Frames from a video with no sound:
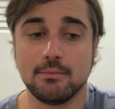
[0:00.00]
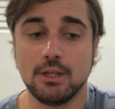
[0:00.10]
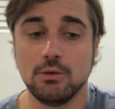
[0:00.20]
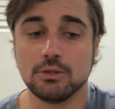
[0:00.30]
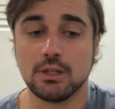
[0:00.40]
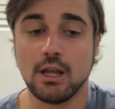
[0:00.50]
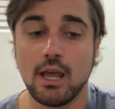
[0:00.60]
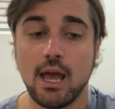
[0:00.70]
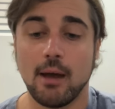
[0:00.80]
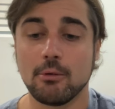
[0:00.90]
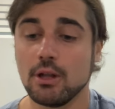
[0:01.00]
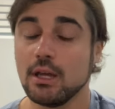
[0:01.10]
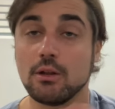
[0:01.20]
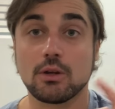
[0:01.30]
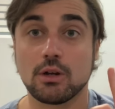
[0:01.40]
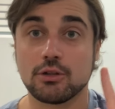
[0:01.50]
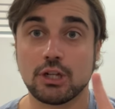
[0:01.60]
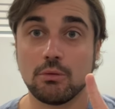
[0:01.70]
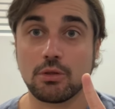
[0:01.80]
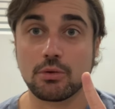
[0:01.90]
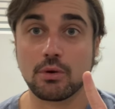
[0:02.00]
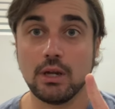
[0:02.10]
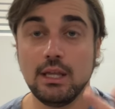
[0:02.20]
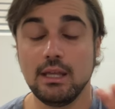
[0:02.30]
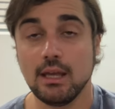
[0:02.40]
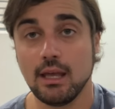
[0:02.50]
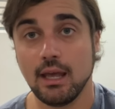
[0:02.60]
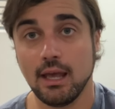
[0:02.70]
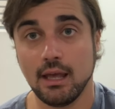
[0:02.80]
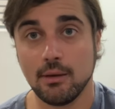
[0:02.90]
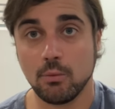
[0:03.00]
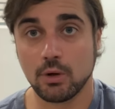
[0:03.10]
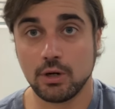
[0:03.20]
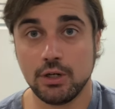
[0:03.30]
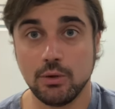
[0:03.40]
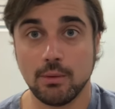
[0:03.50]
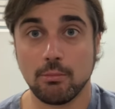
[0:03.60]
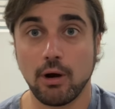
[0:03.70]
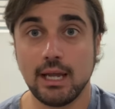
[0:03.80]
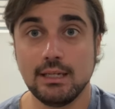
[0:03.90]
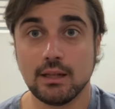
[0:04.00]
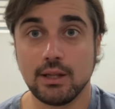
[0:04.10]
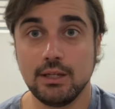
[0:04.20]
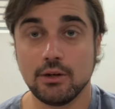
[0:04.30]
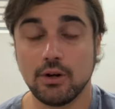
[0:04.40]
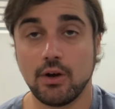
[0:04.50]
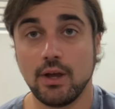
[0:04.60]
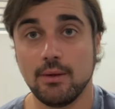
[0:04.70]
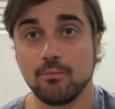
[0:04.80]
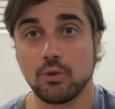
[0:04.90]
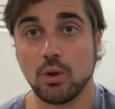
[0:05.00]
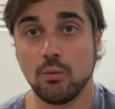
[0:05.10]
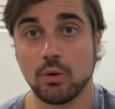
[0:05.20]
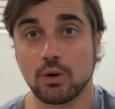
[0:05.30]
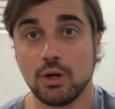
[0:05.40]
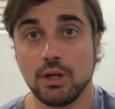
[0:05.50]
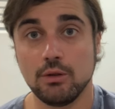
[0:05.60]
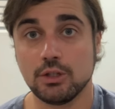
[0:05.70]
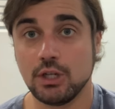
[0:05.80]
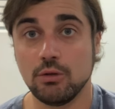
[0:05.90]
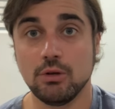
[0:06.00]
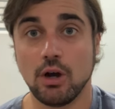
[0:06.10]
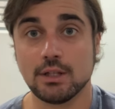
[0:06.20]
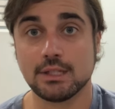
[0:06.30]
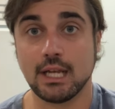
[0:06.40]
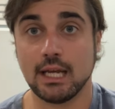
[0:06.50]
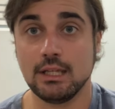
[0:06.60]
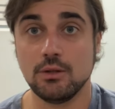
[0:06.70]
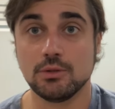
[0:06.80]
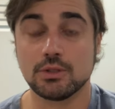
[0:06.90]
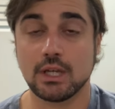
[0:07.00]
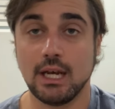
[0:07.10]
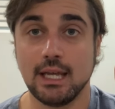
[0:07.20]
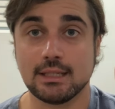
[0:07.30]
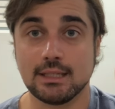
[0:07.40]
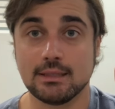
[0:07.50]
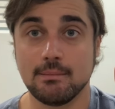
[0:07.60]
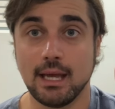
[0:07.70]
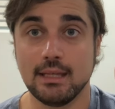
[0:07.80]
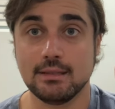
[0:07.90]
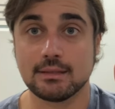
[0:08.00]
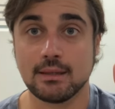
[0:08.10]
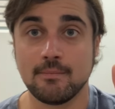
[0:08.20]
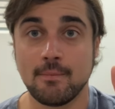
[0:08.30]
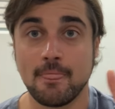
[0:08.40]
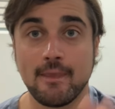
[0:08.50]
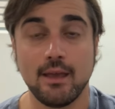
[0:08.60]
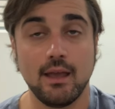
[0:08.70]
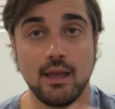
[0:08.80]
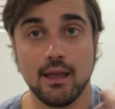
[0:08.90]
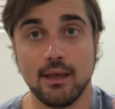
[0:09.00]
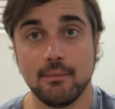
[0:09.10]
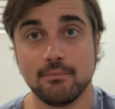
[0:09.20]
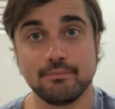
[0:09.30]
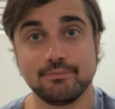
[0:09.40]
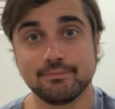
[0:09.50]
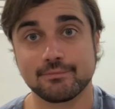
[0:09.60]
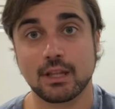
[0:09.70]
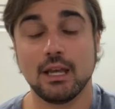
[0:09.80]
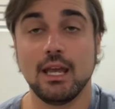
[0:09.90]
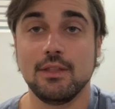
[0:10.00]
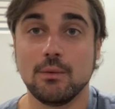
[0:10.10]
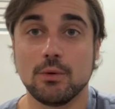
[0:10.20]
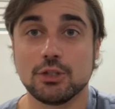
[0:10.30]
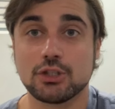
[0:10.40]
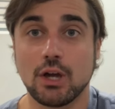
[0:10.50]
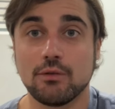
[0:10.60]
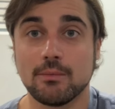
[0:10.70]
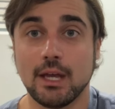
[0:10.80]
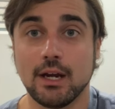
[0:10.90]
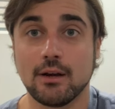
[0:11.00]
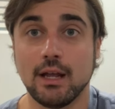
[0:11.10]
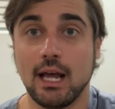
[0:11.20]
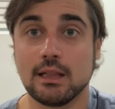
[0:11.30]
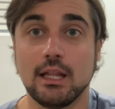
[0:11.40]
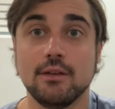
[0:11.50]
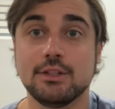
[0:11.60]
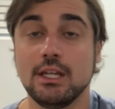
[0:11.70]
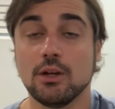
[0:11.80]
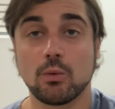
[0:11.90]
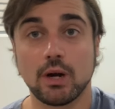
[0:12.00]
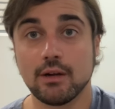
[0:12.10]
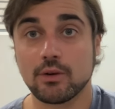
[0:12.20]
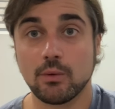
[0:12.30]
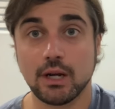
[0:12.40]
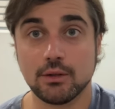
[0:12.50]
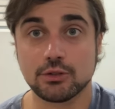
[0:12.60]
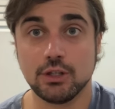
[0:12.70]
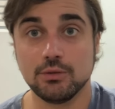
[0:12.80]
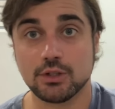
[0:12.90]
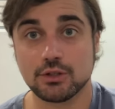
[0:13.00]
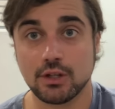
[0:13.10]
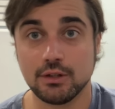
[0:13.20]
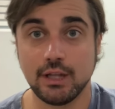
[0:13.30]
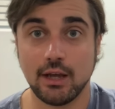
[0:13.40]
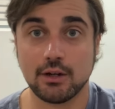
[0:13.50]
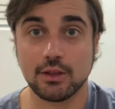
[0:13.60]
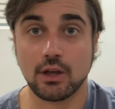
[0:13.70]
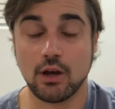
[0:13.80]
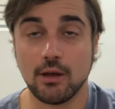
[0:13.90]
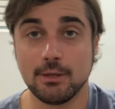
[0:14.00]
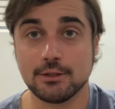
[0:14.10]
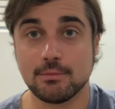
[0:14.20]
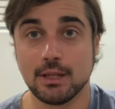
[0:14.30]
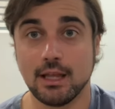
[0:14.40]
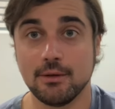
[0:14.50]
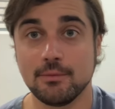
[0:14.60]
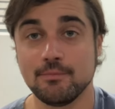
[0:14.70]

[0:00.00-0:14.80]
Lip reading: using. I'm really only going to show 3. We're going to do a braid to leader knot. We're going to do the 2 knots that I use connecting to baits. And then we'll just go from there. And I'd love to hear what everyone else uses down in the comments below.